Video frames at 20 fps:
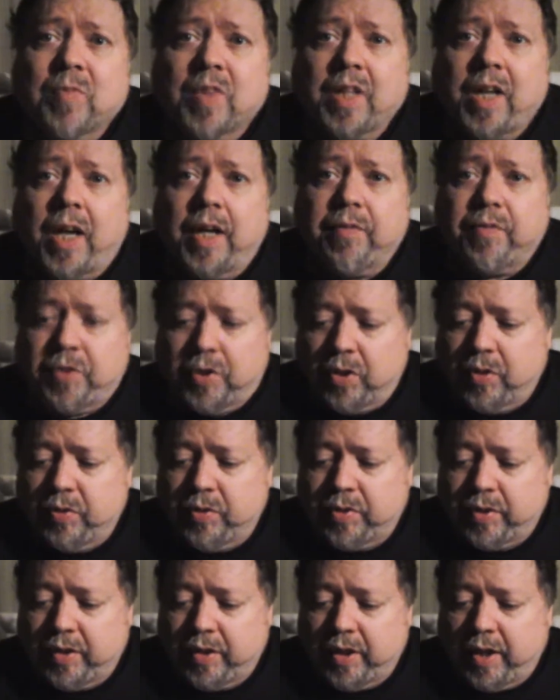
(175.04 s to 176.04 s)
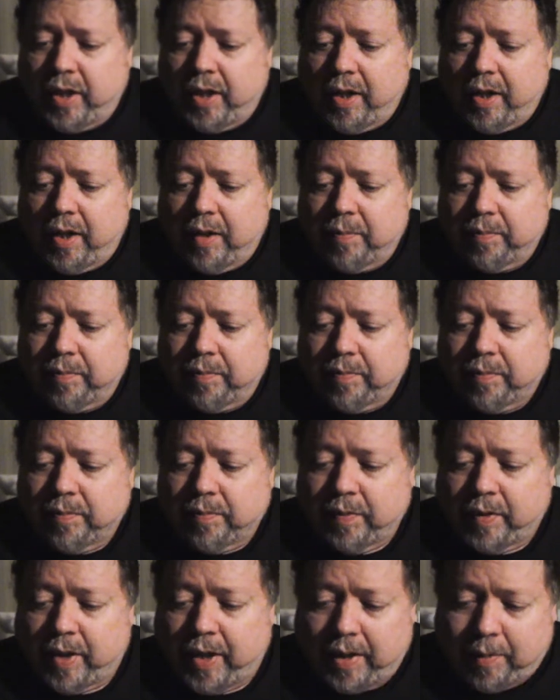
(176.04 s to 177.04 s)
I've chosen
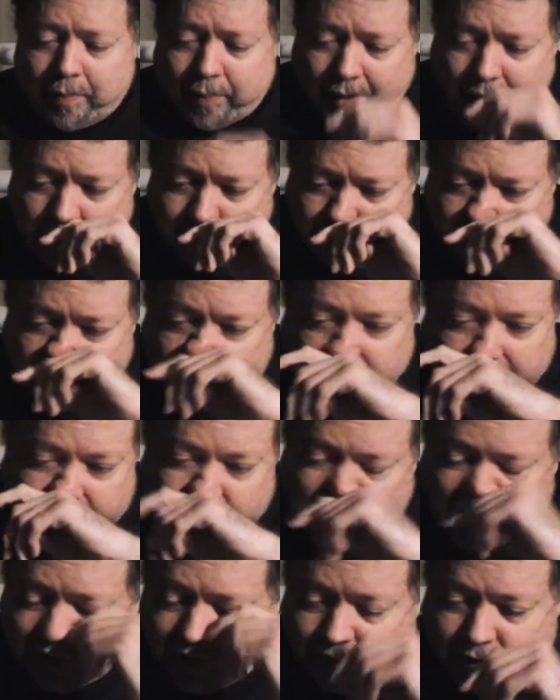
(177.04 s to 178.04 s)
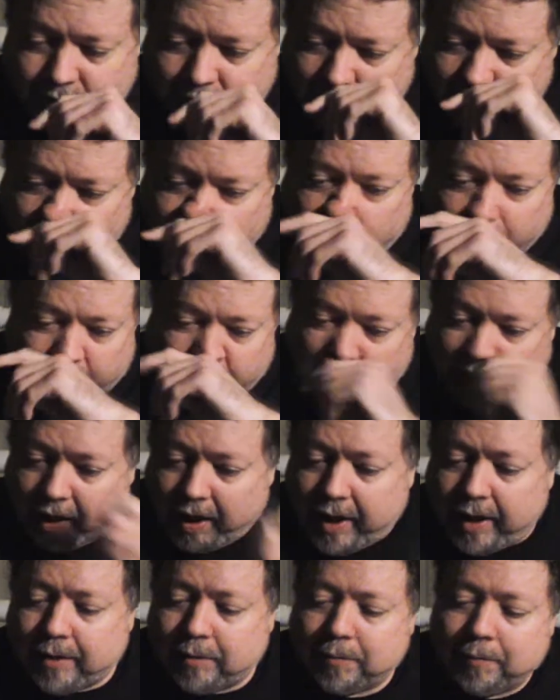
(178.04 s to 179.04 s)
a pipe that I really favor a
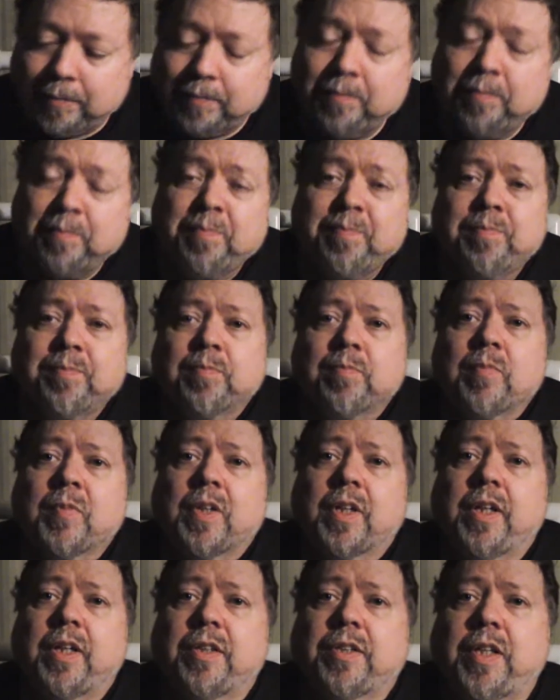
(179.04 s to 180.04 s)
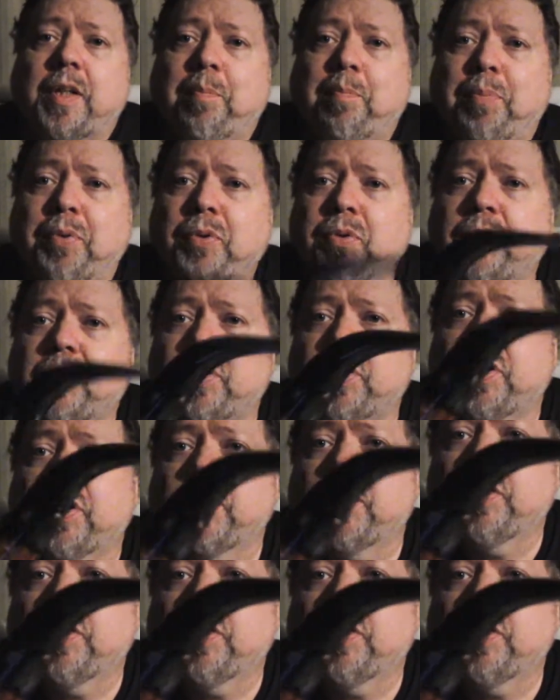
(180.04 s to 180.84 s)
lot. It's a Boots